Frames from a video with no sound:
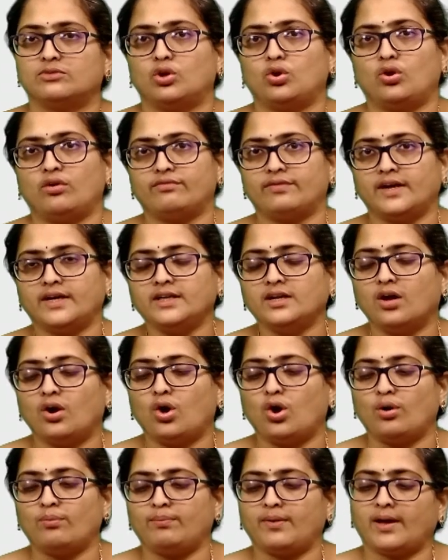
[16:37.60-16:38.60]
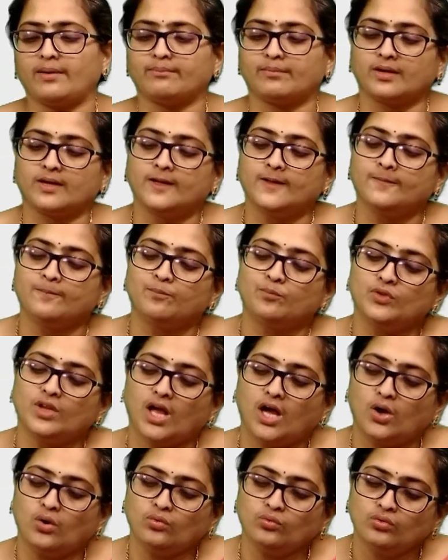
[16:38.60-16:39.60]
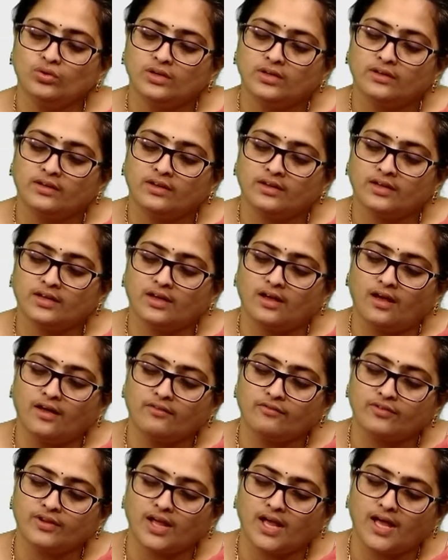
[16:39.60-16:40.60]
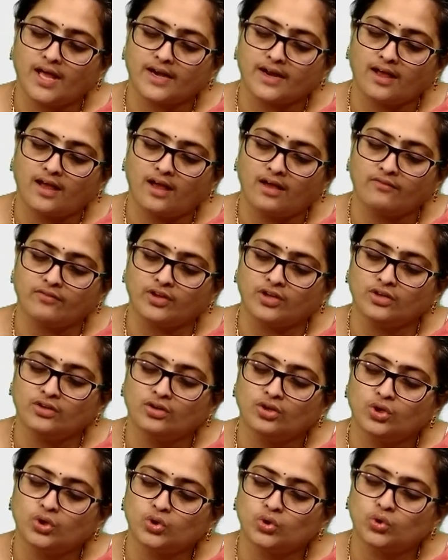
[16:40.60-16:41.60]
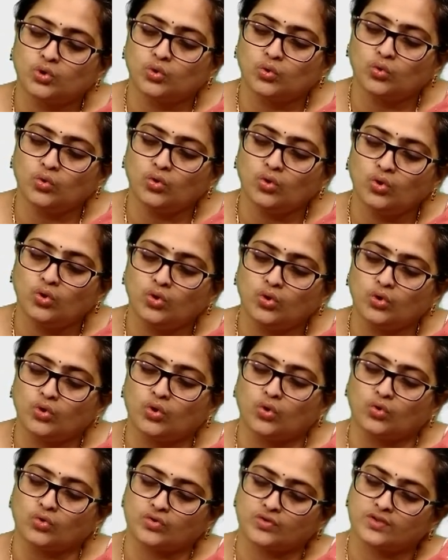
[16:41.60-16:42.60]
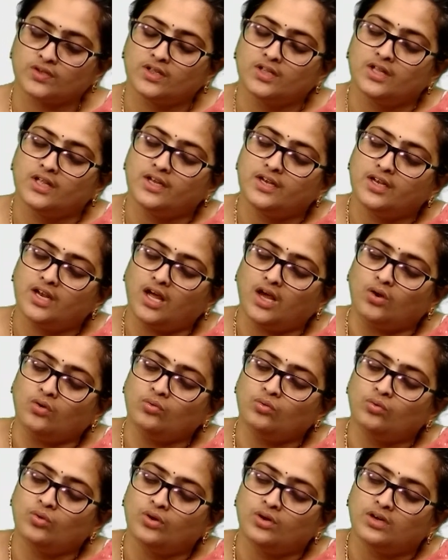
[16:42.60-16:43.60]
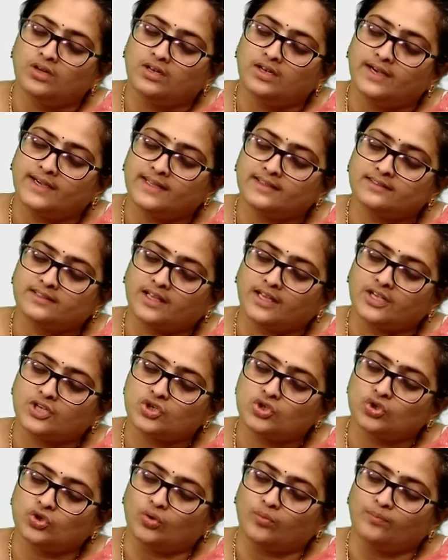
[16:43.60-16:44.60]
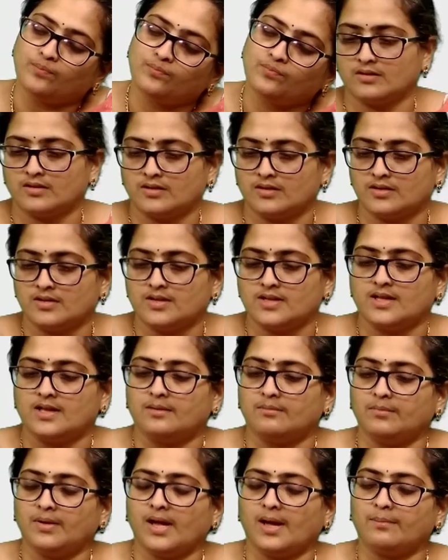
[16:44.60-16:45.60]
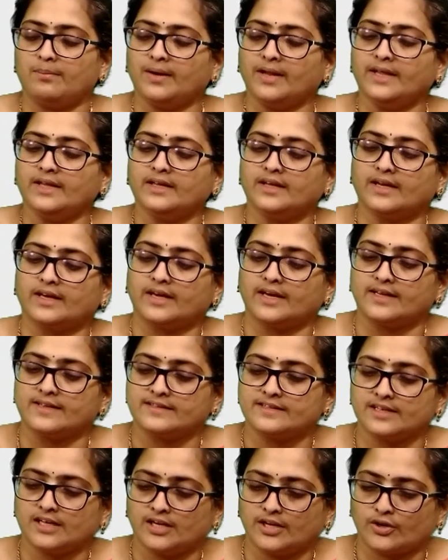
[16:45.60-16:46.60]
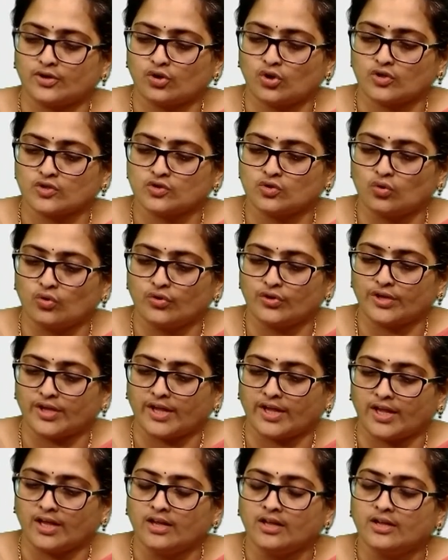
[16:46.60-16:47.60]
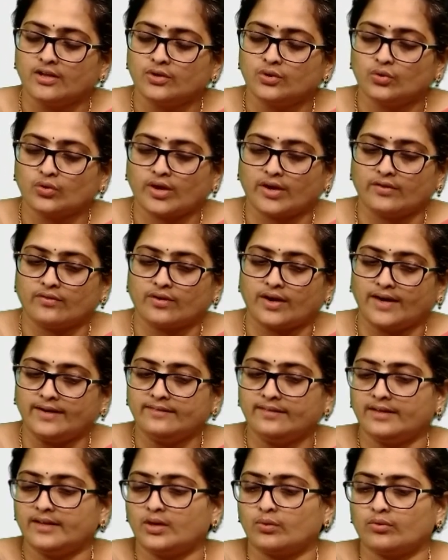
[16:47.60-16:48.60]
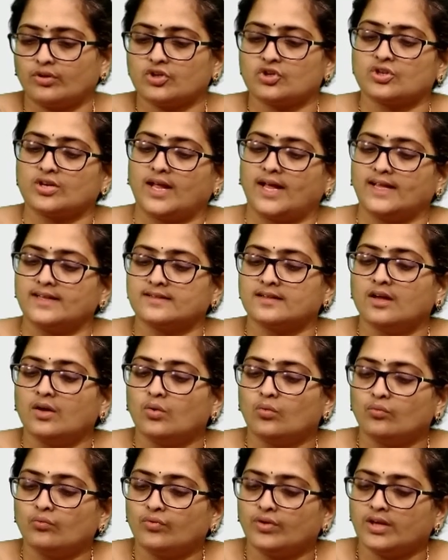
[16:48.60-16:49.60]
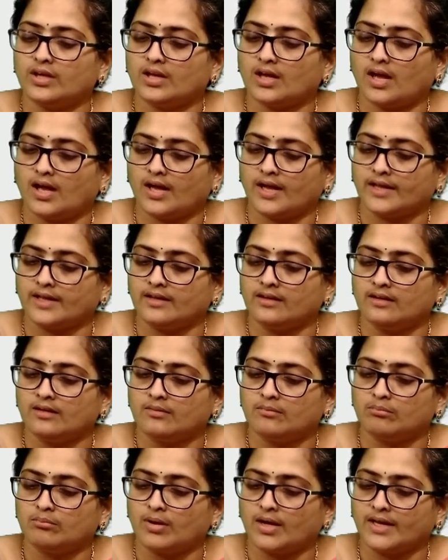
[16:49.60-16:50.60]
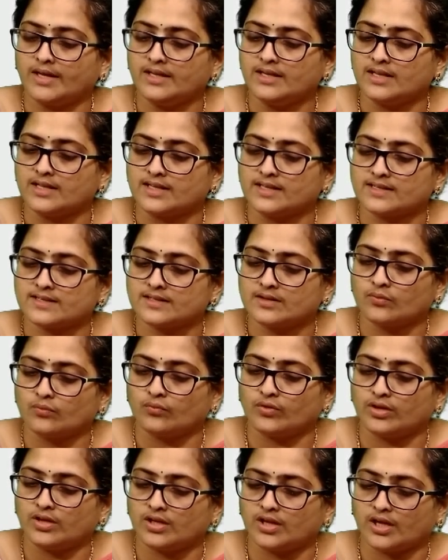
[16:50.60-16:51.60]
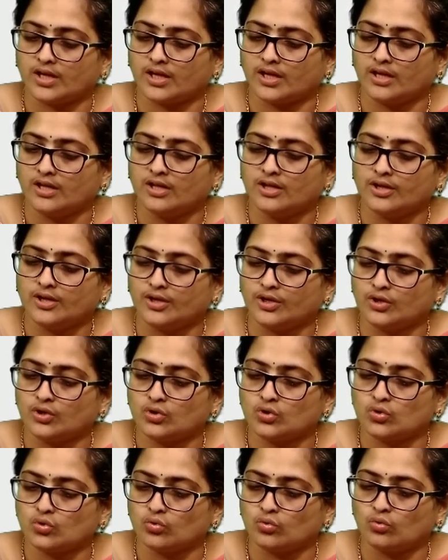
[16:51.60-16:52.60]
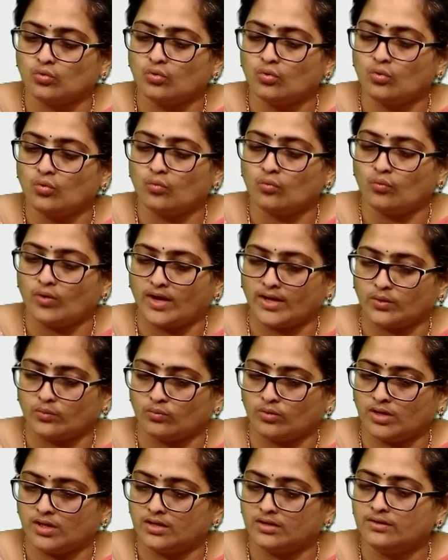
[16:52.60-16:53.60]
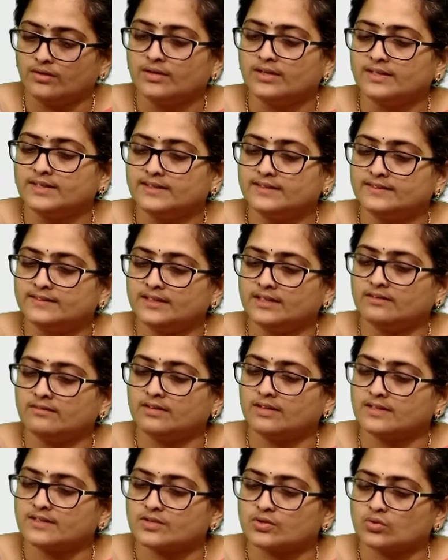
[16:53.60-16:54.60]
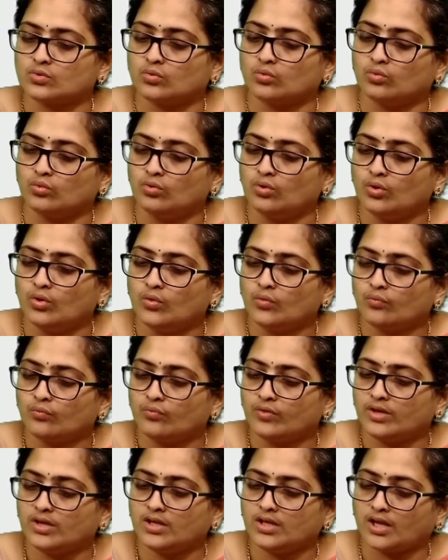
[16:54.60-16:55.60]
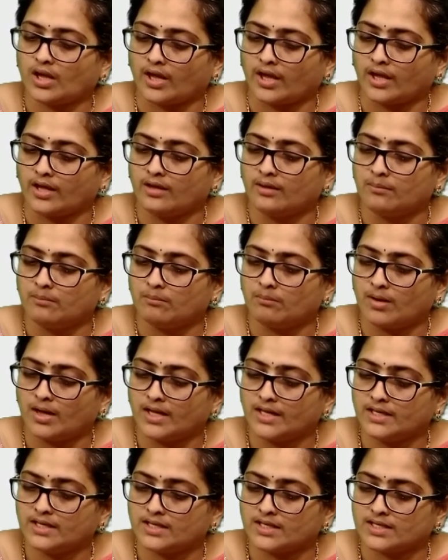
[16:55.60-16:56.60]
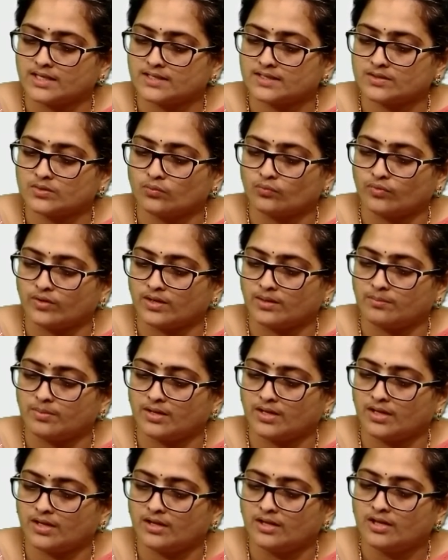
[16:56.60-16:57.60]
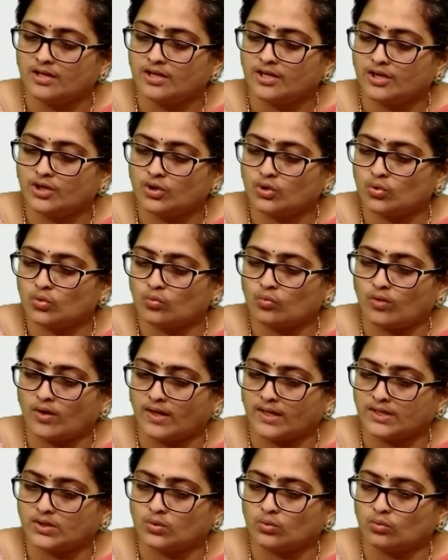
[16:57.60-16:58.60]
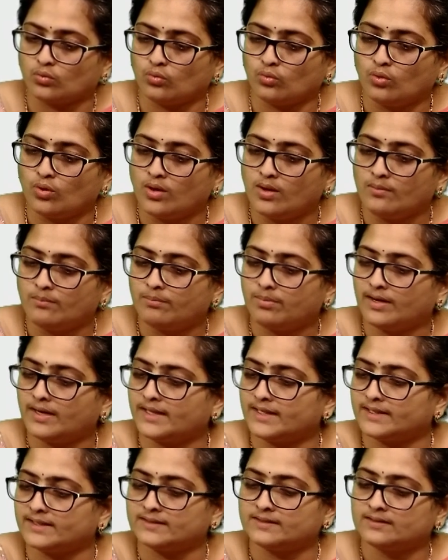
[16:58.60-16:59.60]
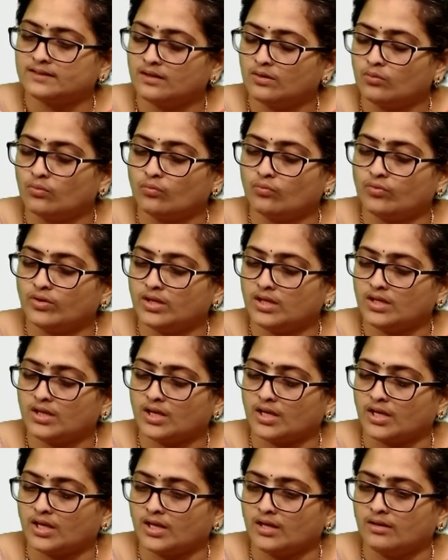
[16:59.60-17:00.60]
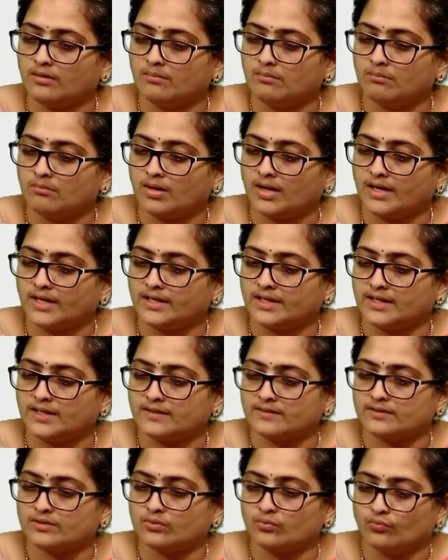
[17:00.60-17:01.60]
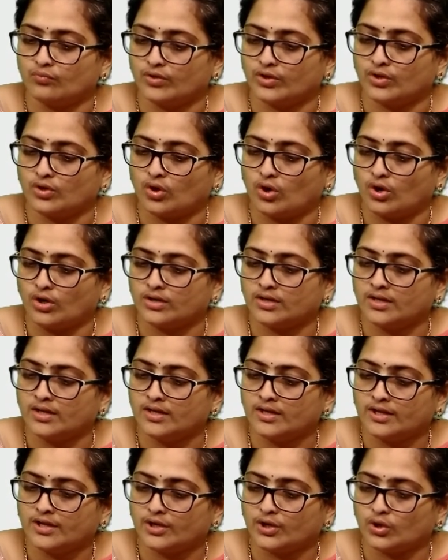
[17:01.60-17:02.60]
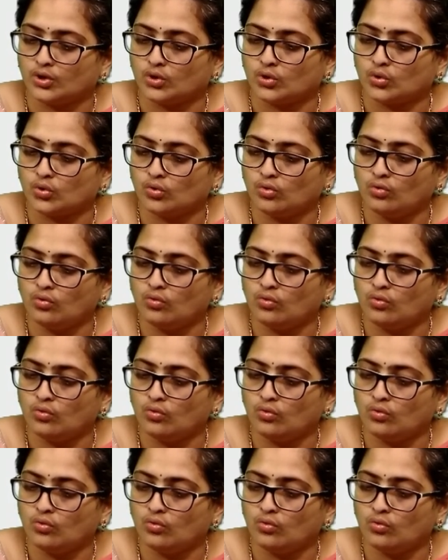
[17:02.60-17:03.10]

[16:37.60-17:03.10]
of an op amp. Now, here we are having two nodes. Now, let us assume by applying a KCL across node A, you can write the equation as Vi minus Va into Y1 is equals to Va minus Vb into Y2 plus Va minus V0 into